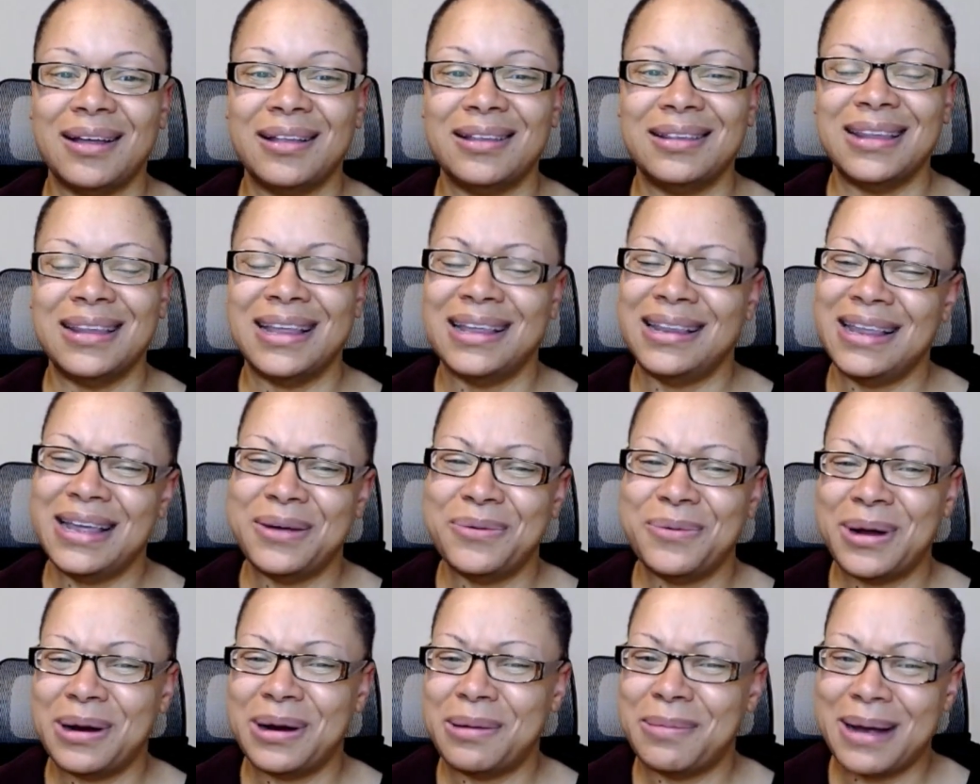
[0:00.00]

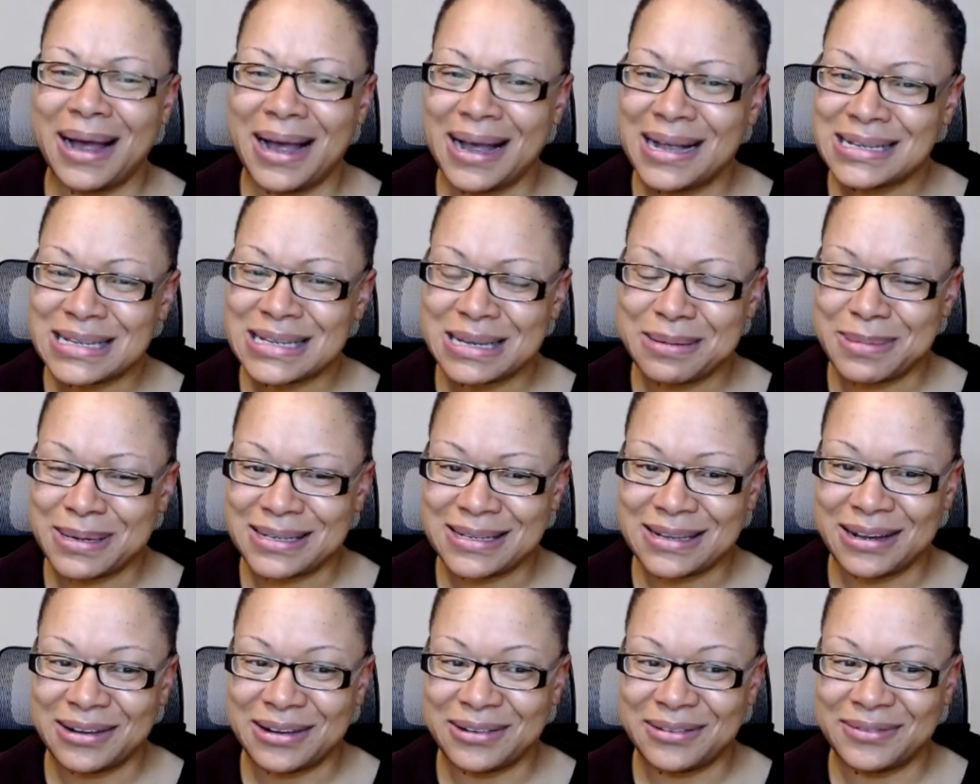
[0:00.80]
Lillian, what am I asking
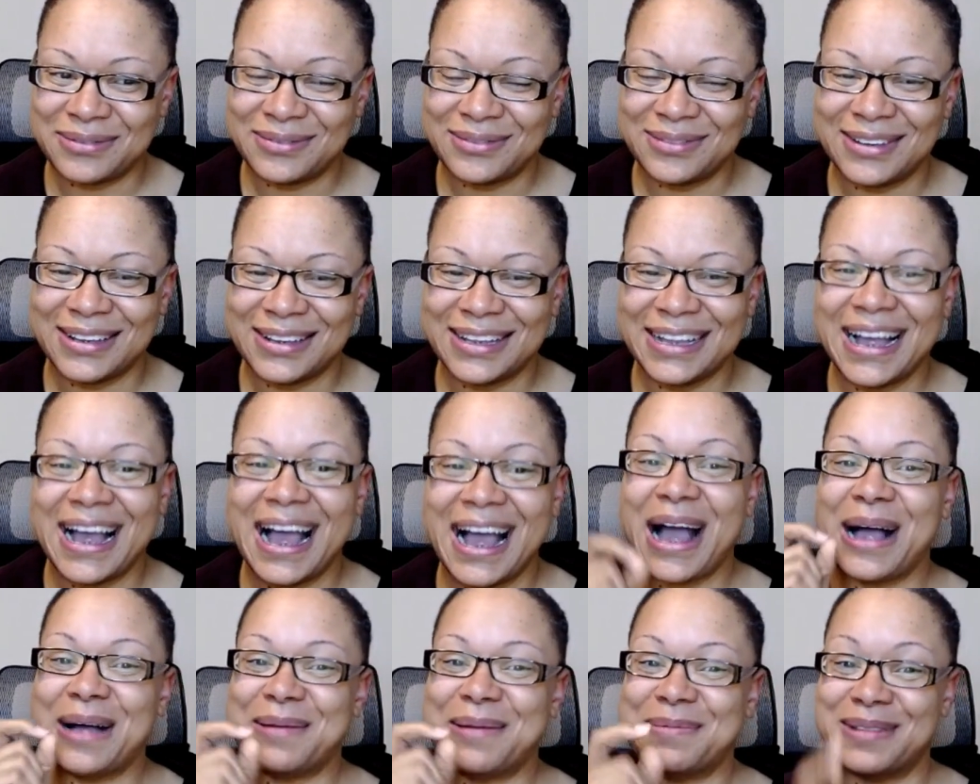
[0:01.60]
myself?
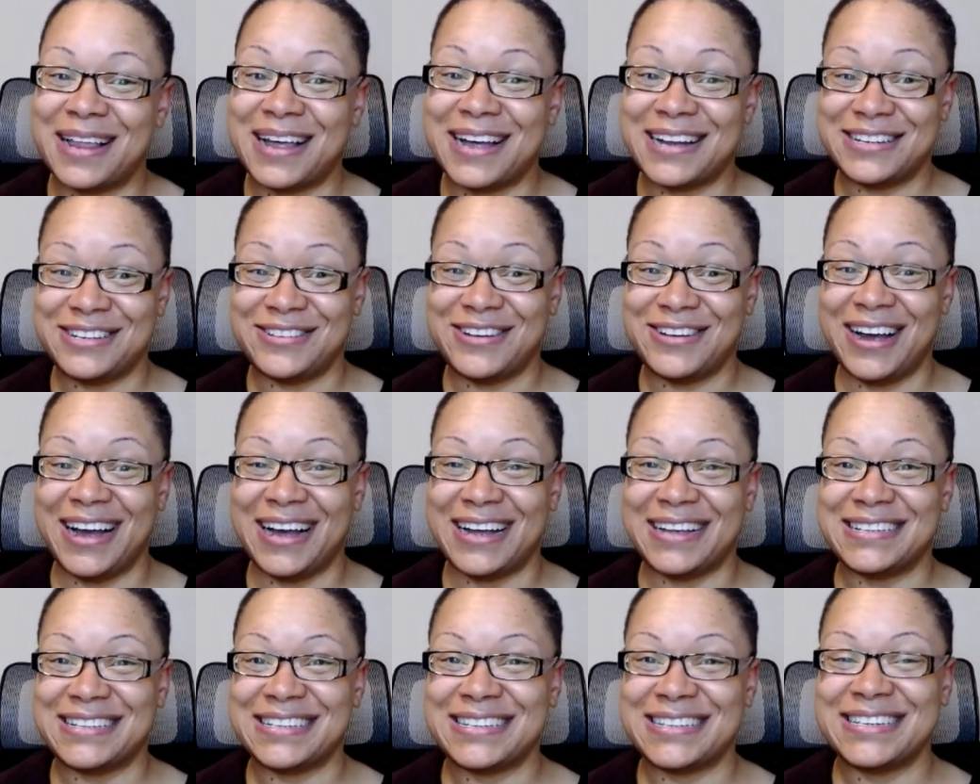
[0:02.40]
I'm glad you
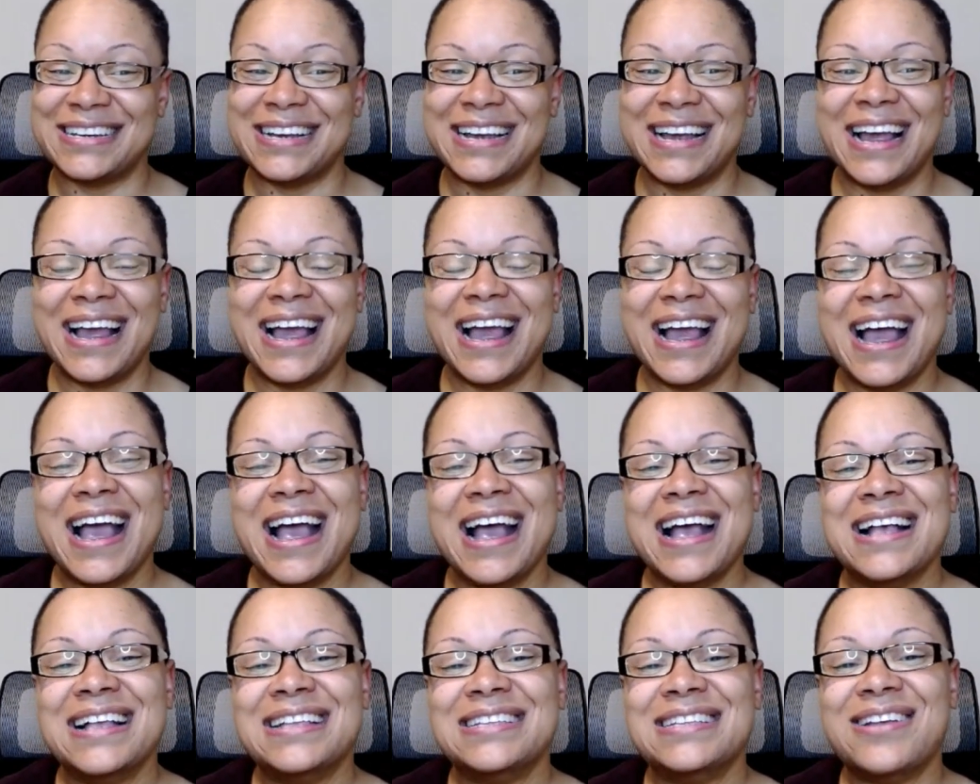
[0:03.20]
asked.
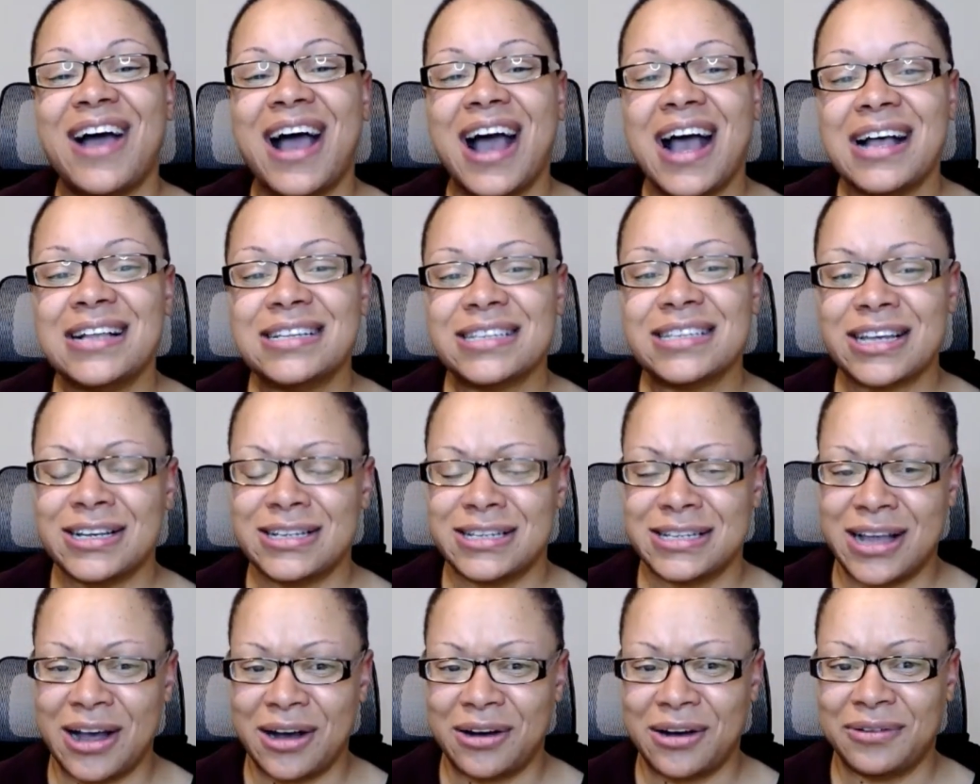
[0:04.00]
So ask
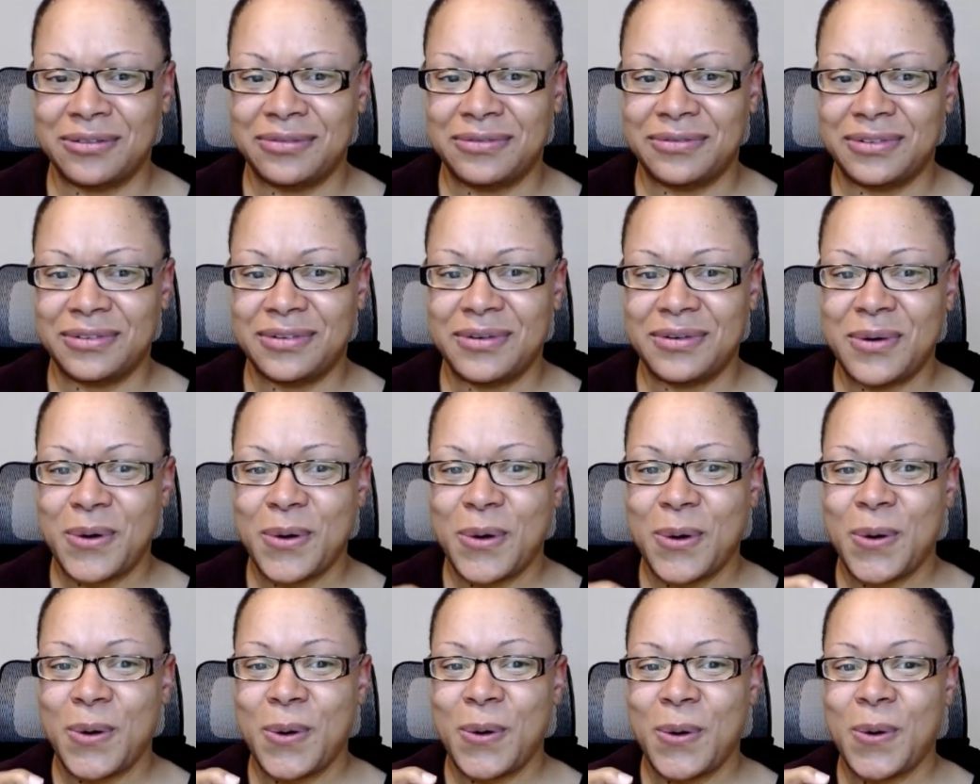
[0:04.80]
yourself,
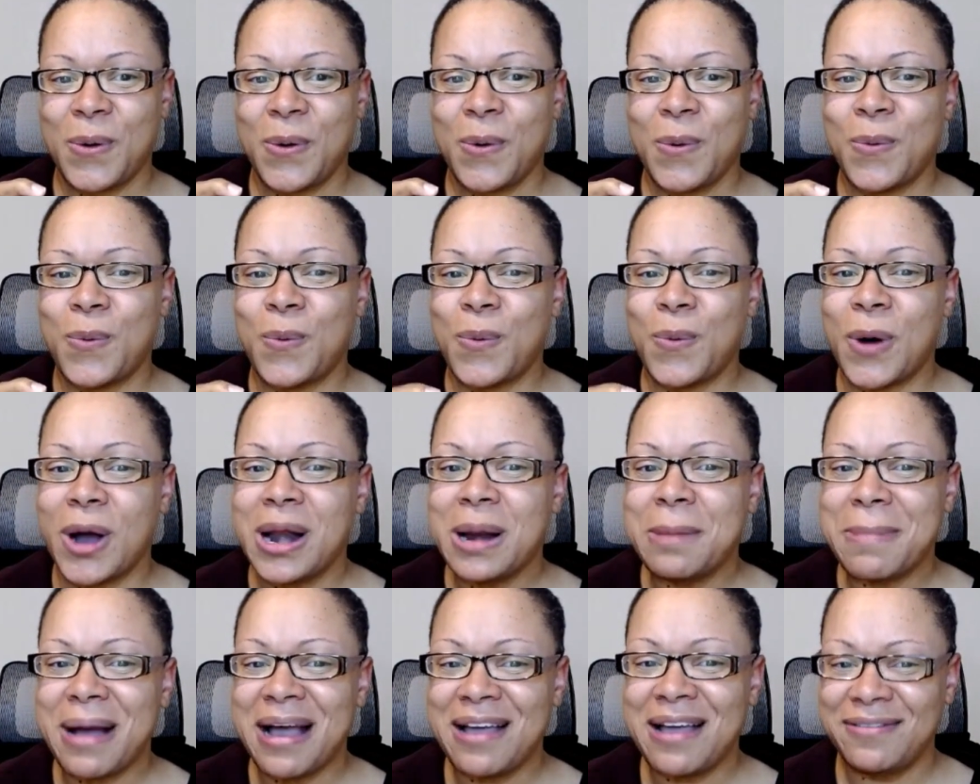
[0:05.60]

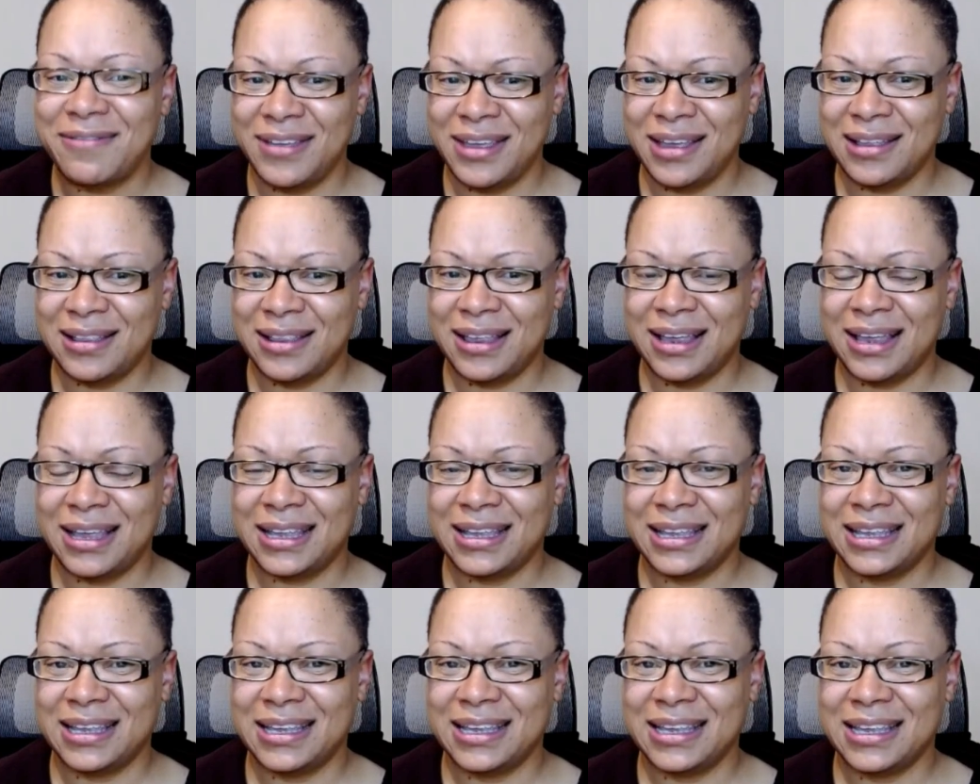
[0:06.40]
what am I
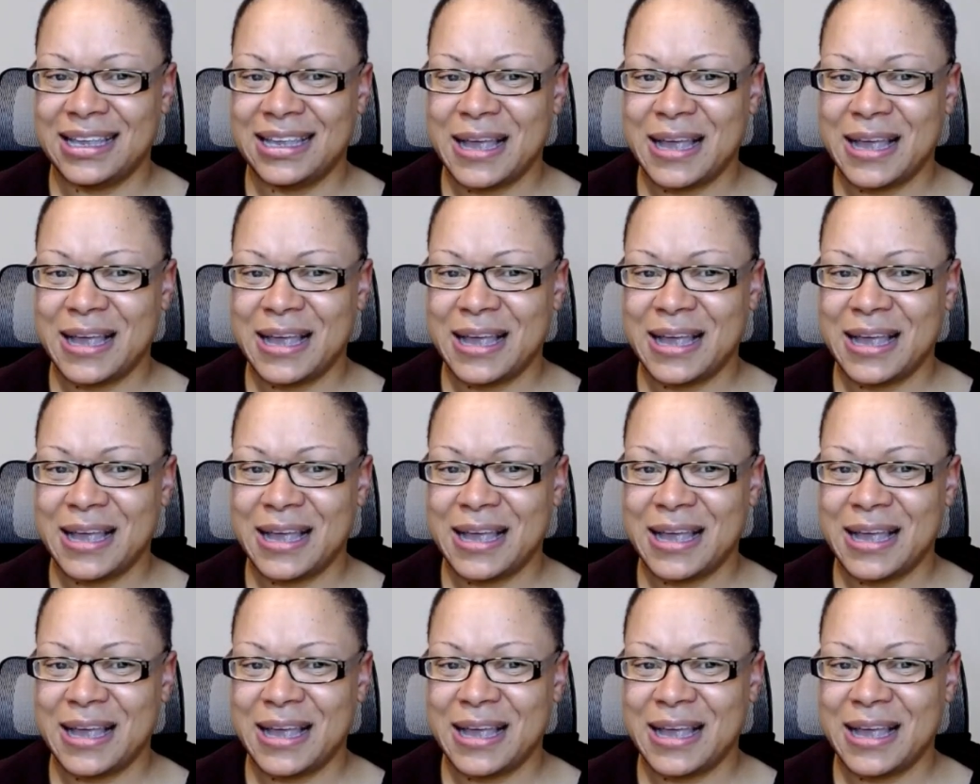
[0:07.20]
feeling?